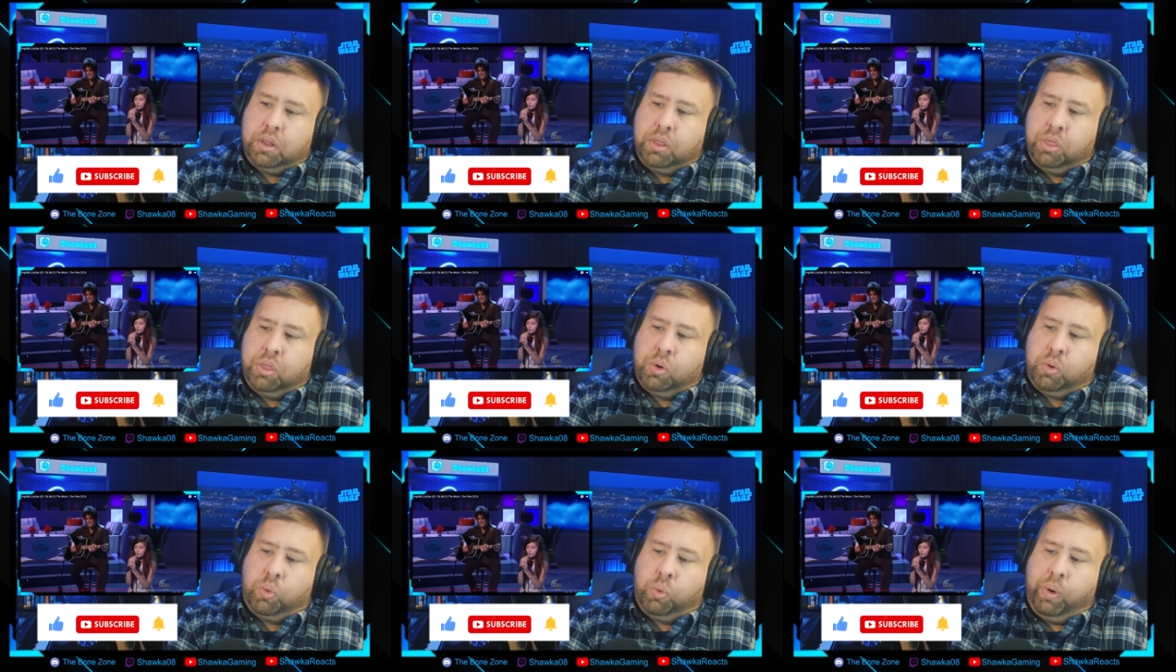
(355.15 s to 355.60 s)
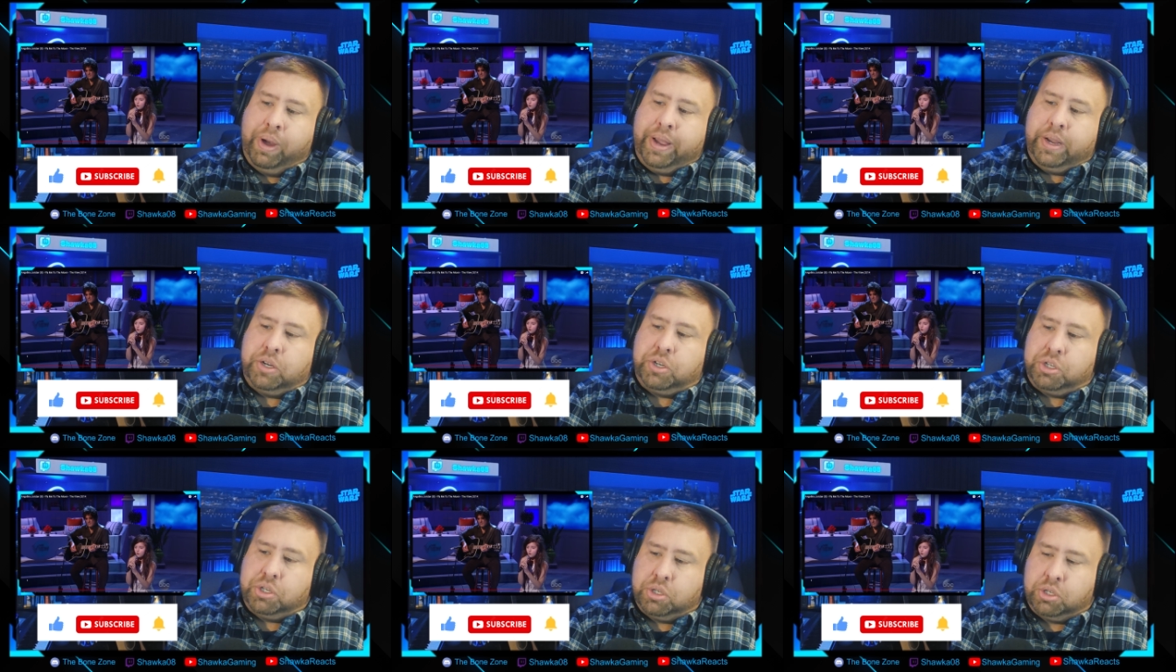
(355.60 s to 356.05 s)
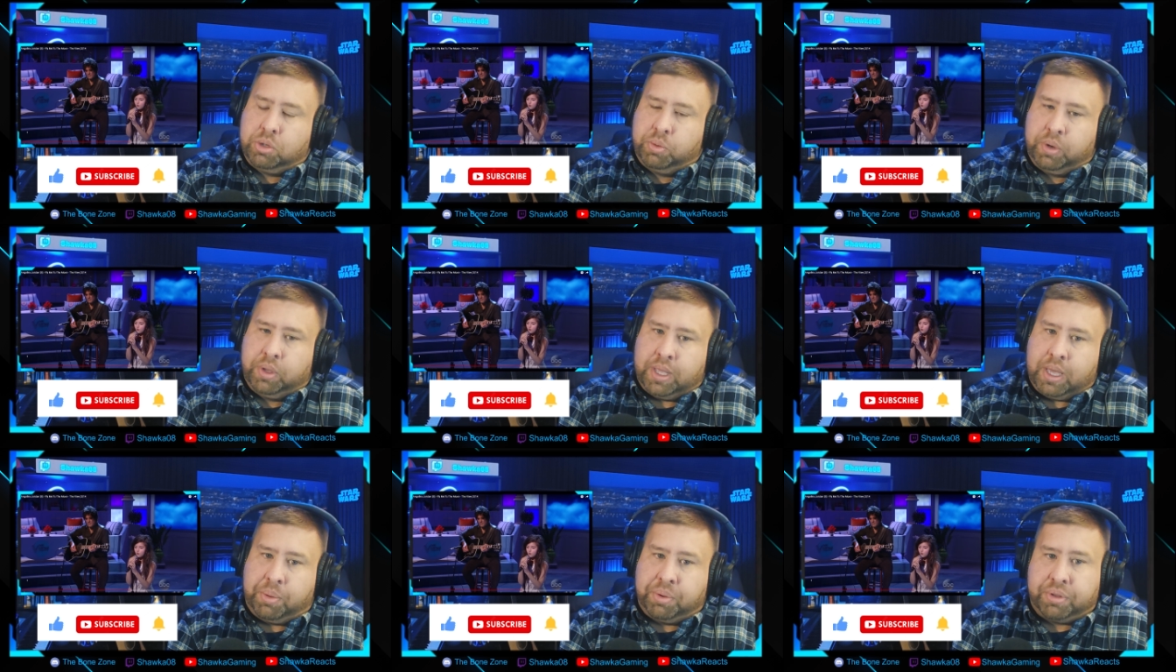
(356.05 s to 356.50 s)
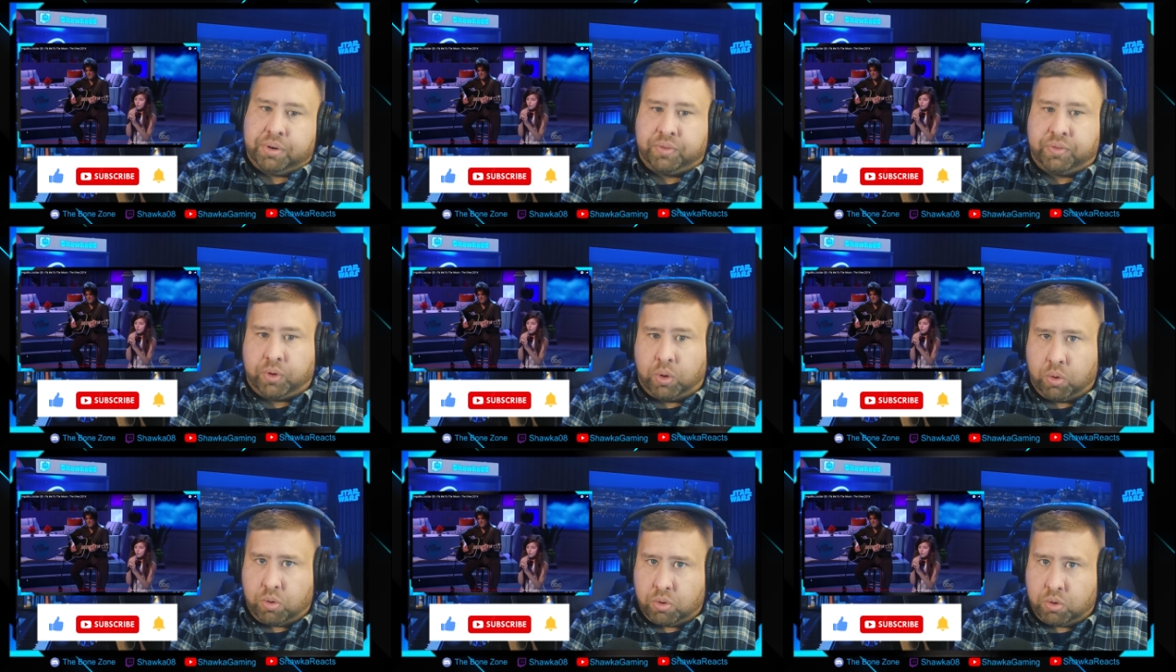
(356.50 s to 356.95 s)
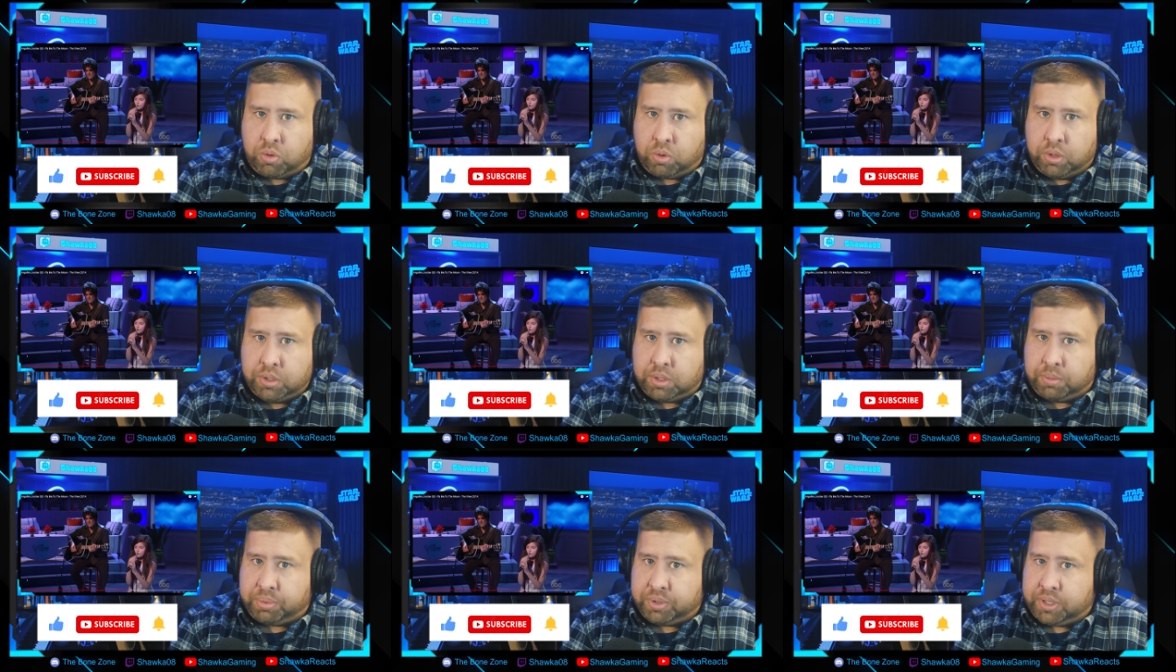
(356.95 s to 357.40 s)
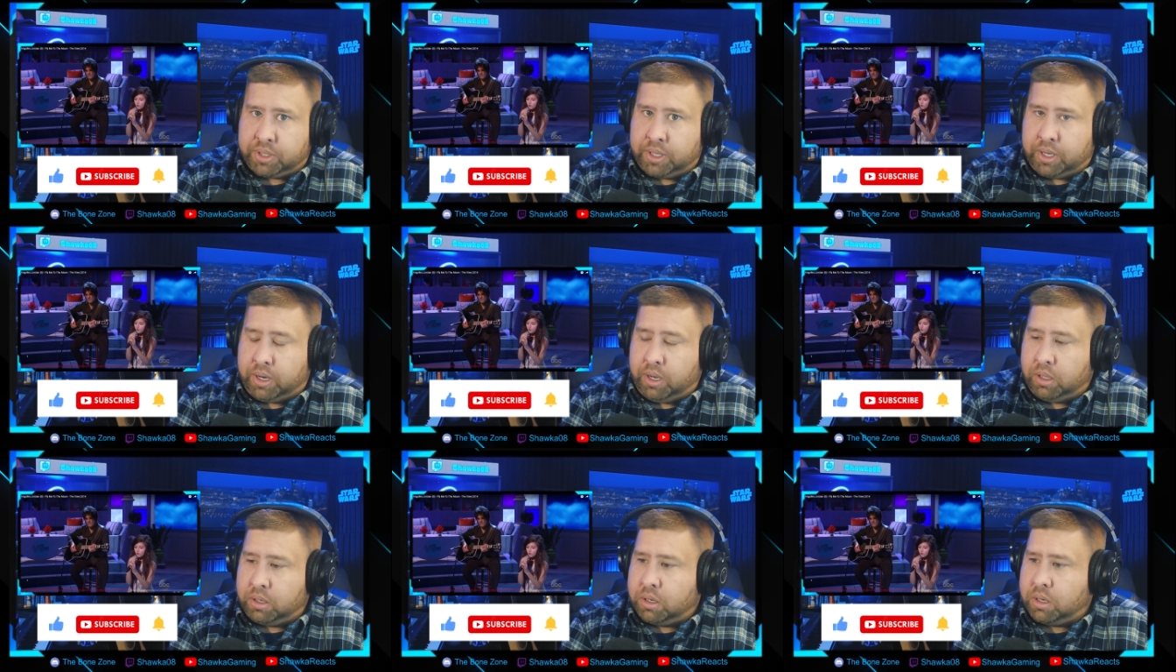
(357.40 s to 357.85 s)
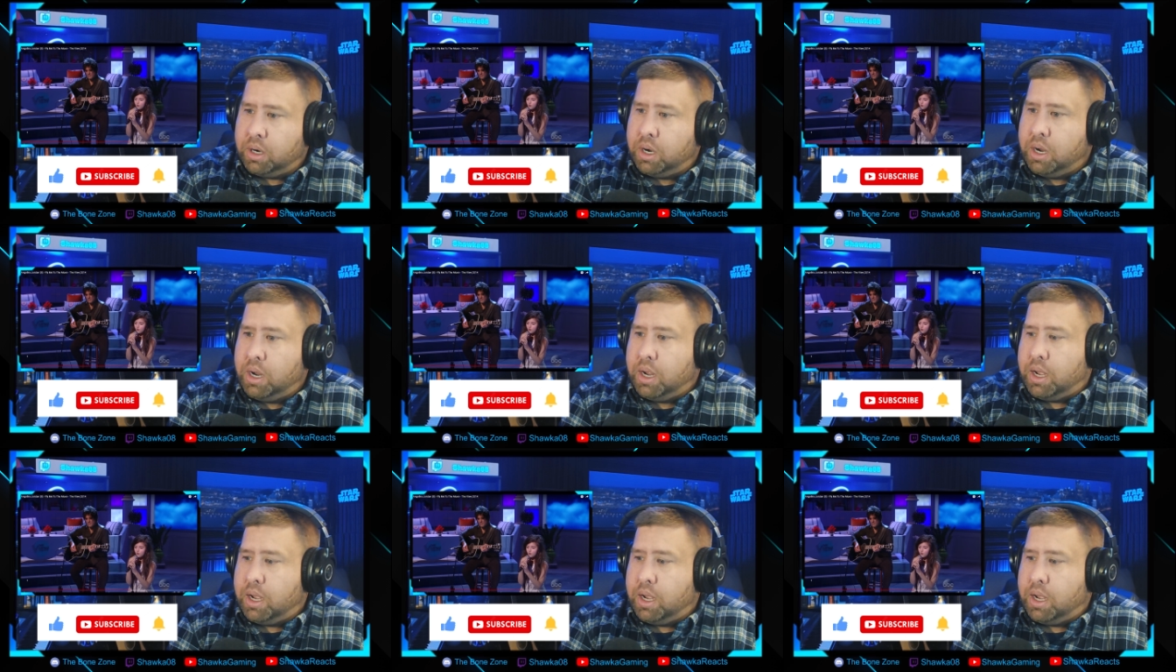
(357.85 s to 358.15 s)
the way she's doing that with her vocal cords in particular,